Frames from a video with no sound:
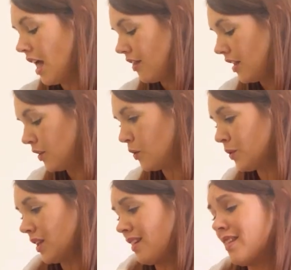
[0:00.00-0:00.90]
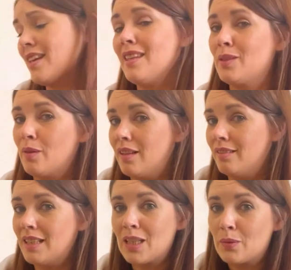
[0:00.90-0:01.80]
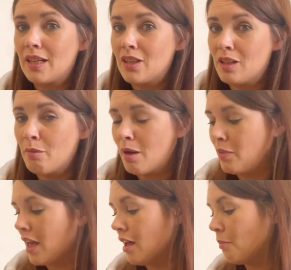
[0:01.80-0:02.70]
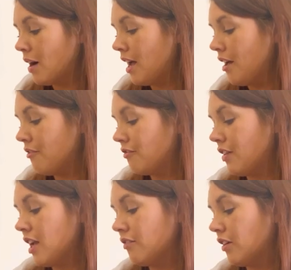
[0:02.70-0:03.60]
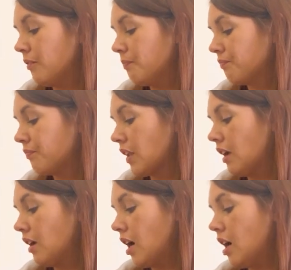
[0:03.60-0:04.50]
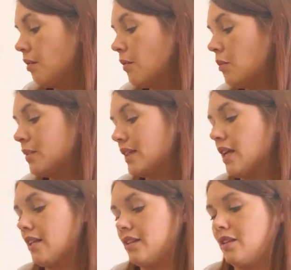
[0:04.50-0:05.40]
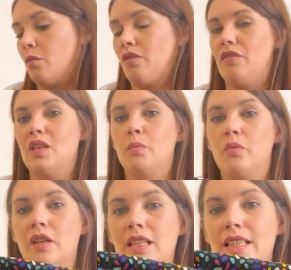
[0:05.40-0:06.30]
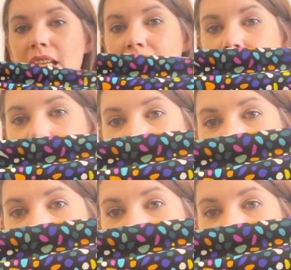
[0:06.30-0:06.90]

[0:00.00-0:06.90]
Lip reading: There's also, I think this one, next one actually might be my favourite. I am obsessed with this print here.